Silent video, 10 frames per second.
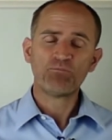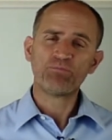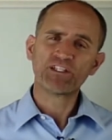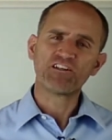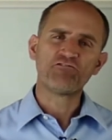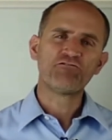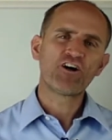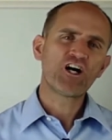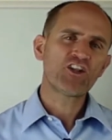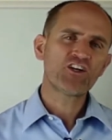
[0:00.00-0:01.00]
but the
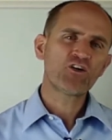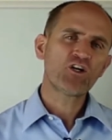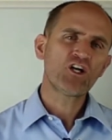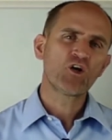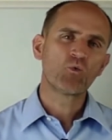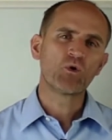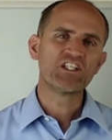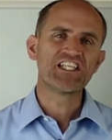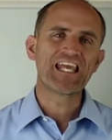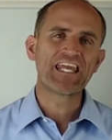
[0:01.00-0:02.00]
father
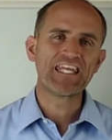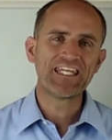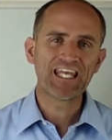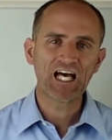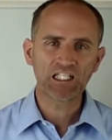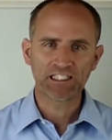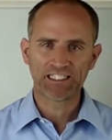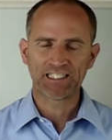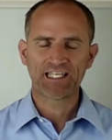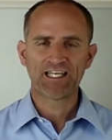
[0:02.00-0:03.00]
was
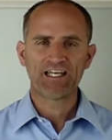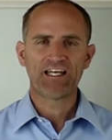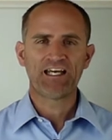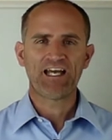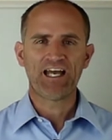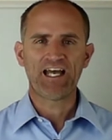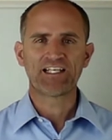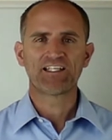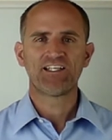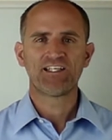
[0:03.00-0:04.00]
yelling
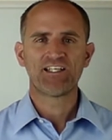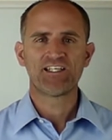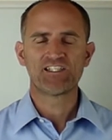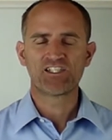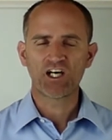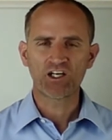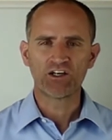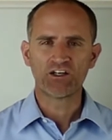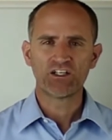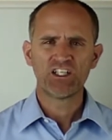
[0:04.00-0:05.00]
at his
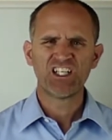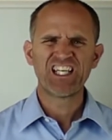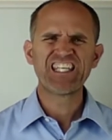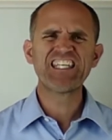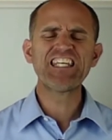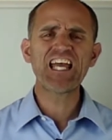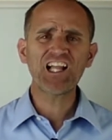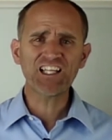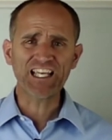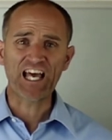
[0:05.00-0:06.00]
daughter,
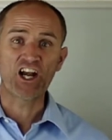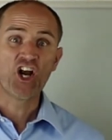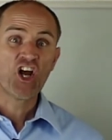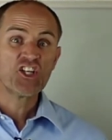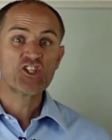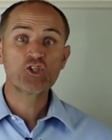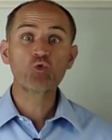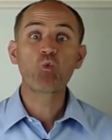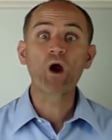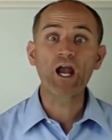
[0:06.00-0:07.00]
yelling at her,
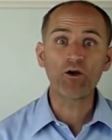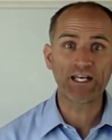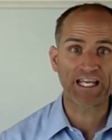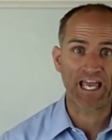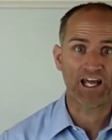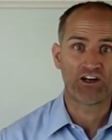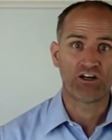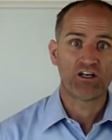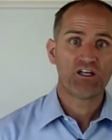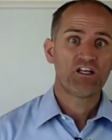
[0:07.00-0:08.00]
swearing at
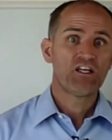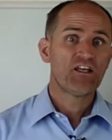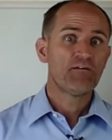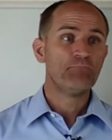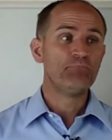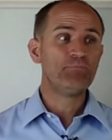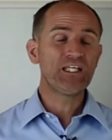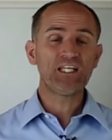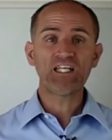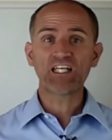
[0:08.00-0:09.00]
her,
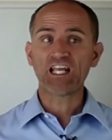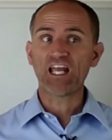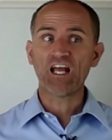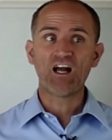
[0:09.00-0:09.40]
being